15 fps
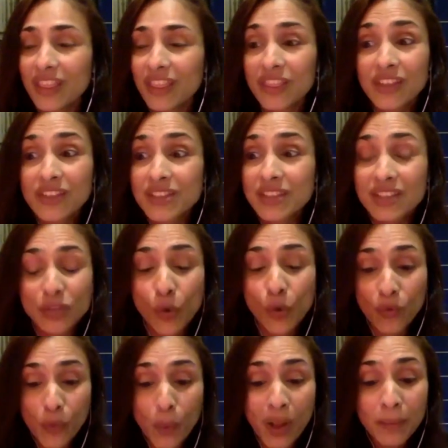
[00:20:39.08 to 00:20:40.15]
this
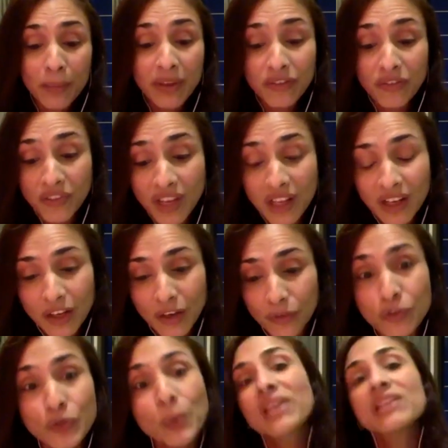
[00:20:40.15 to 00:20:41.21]
overwhelming feeling of
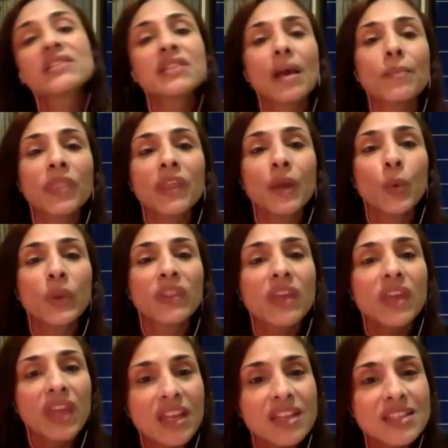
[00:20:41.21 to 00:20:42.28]
doing something with
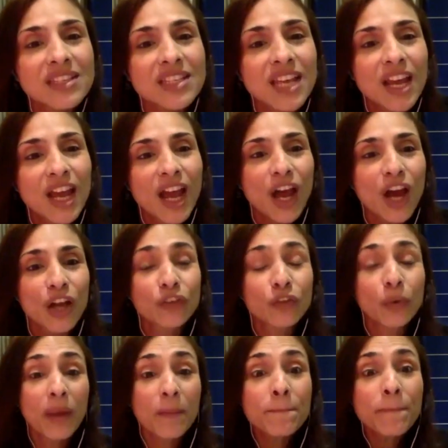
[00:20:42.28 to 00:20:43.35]
kids
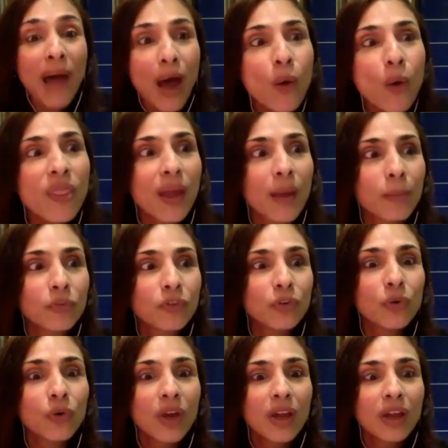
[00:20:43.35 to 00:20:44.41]
to empower them, to